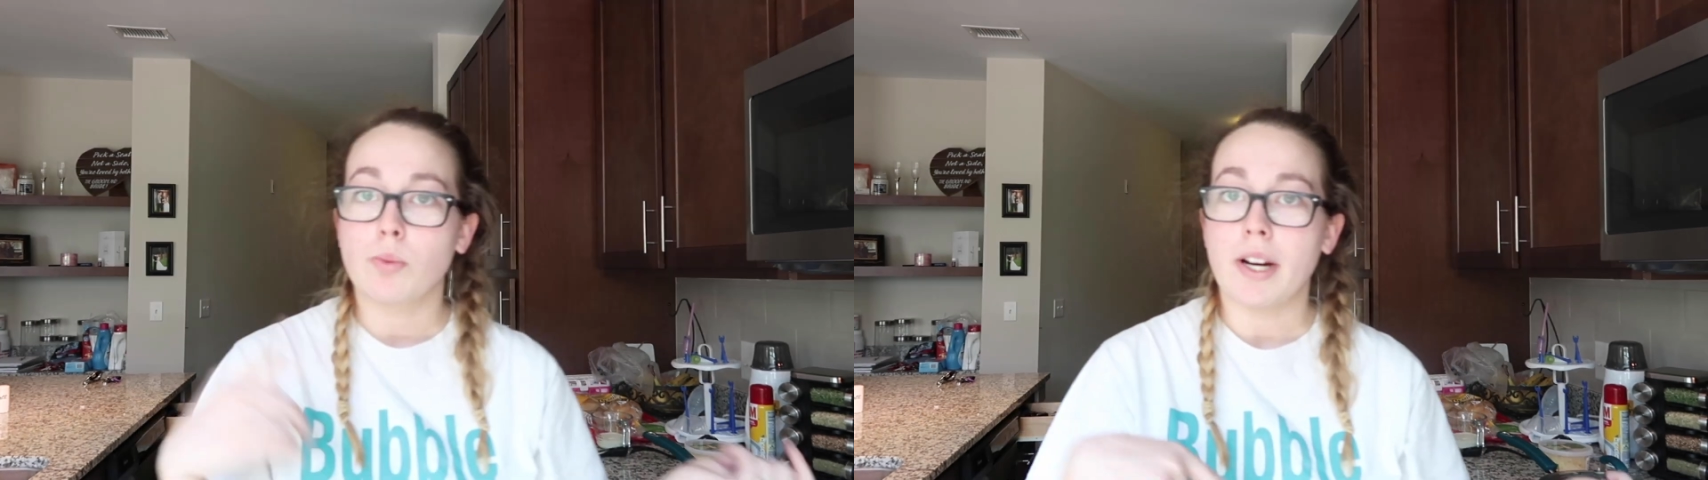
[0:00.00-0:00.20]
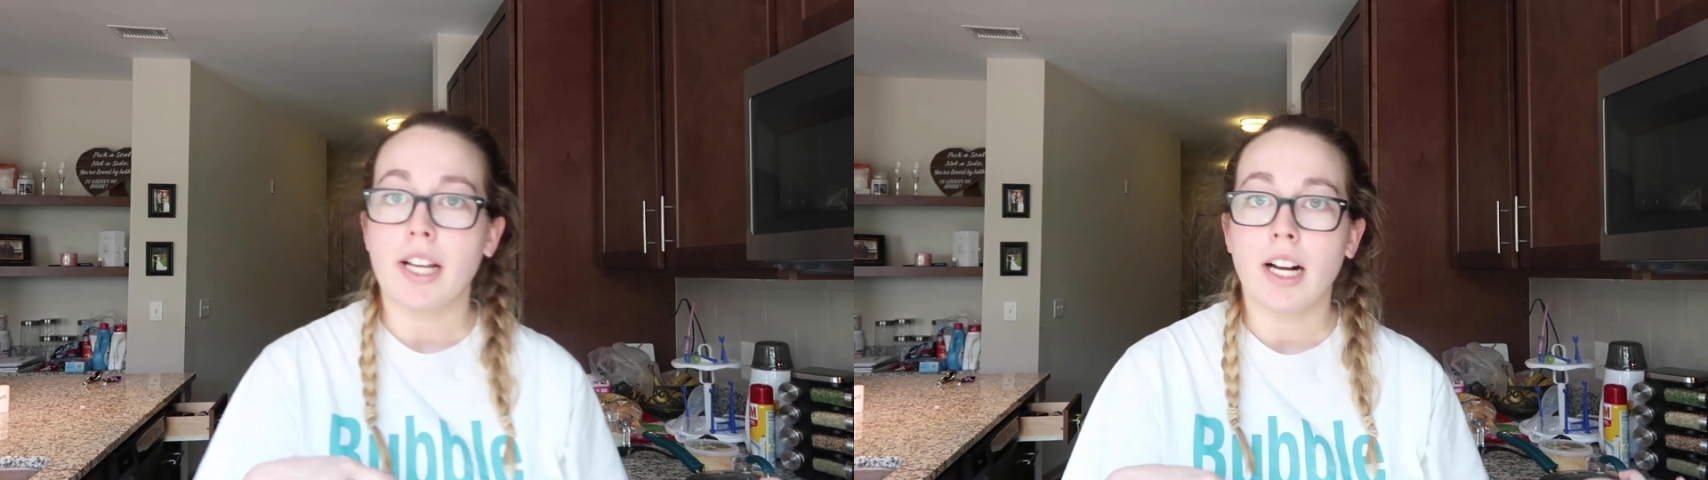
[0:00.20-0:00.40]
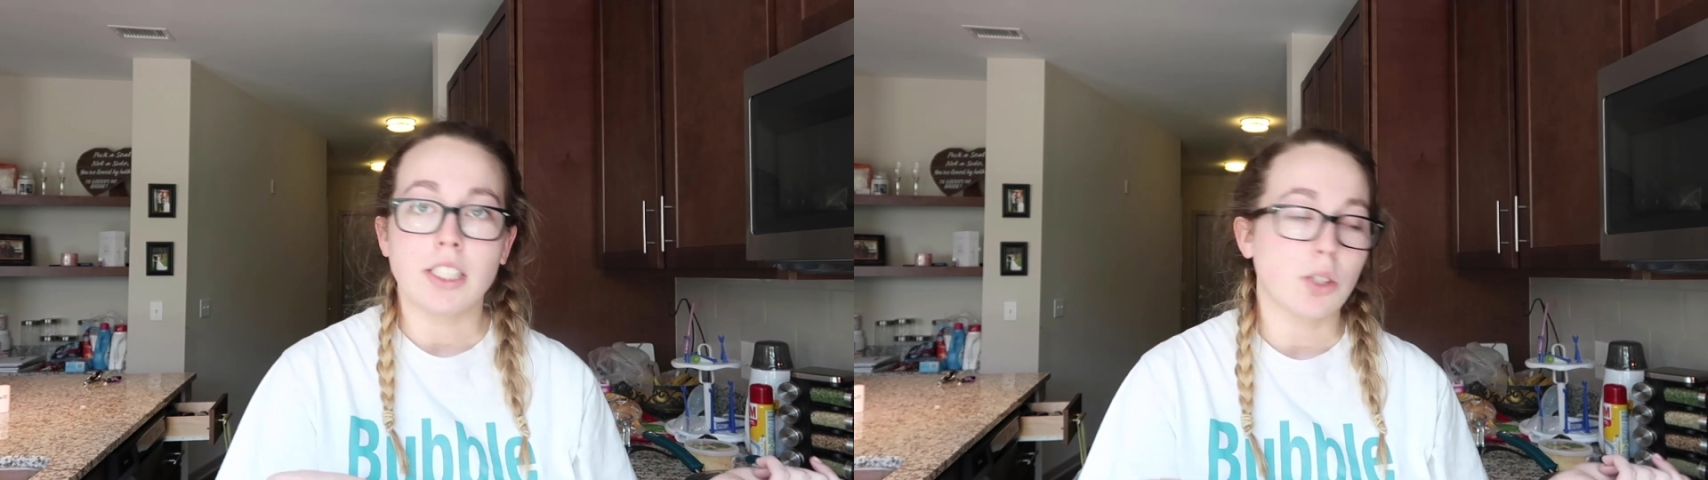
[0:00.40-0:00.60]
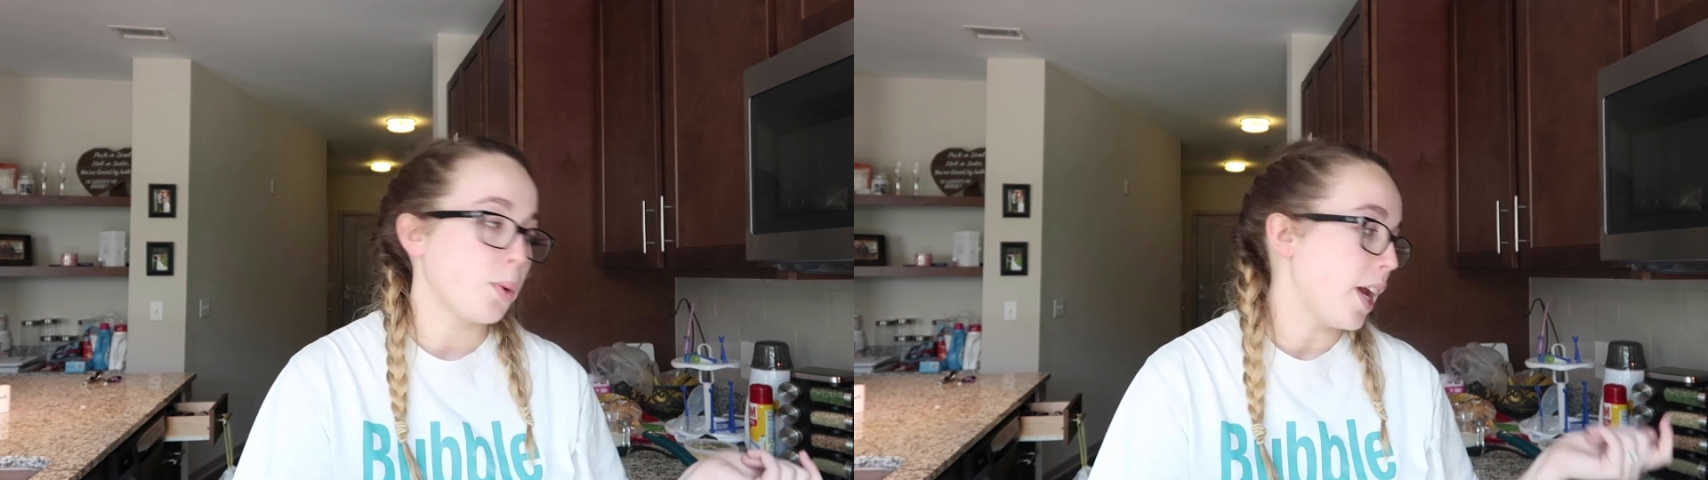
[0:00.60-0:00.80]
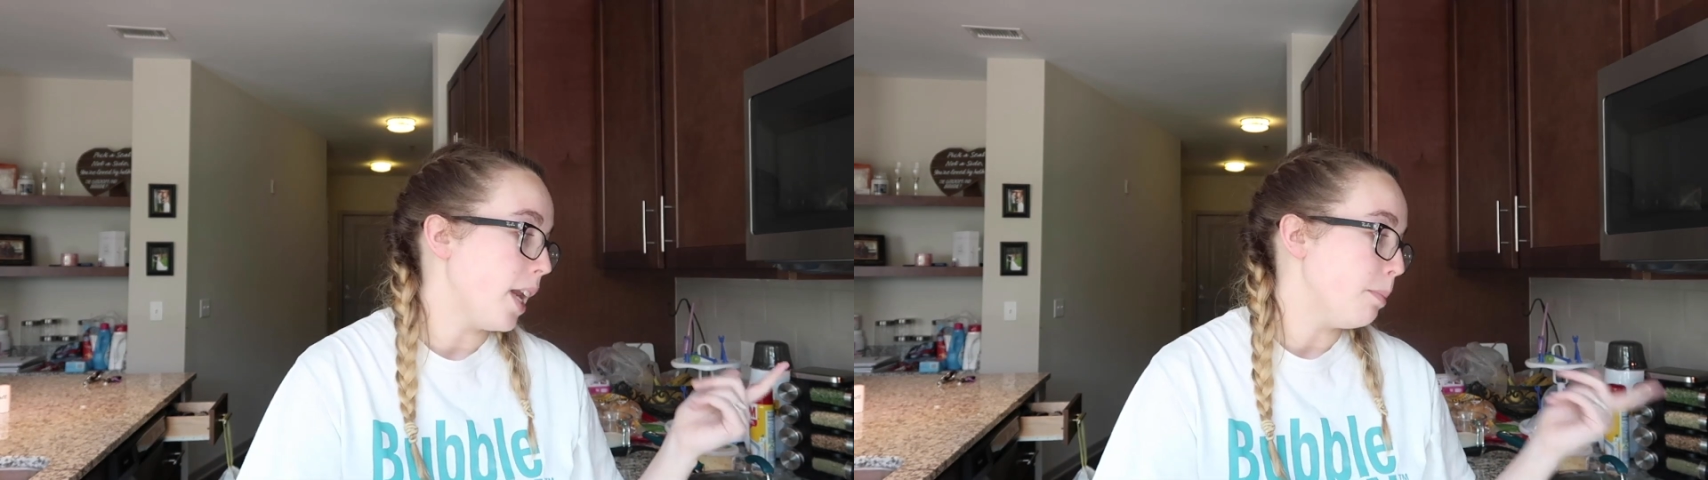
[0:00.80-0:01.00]
I was waiting, I just
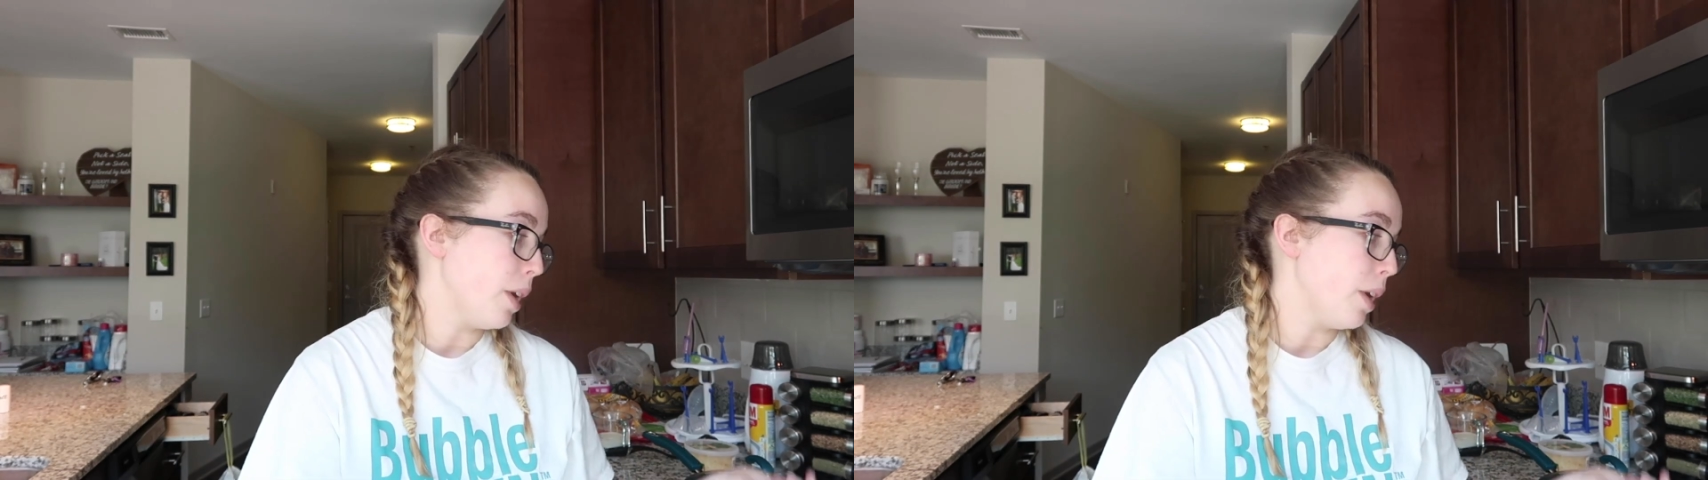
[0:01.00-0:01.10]
went ahead and